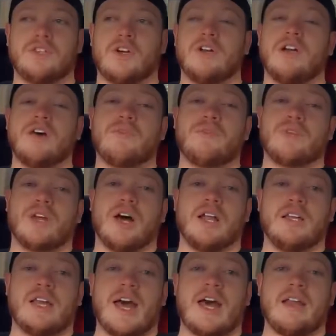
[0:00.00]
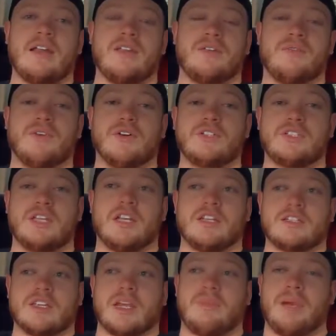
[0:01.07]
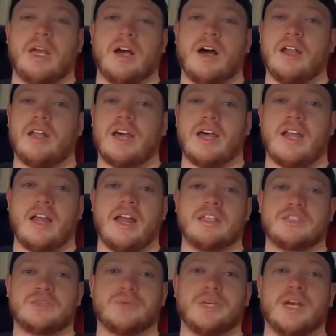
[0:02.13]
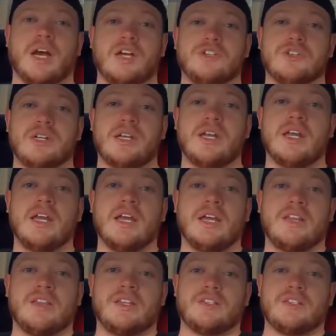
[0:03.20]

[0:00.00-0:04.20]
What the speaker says: Starting off with Hondata, the first thing is going to be Hondata S300.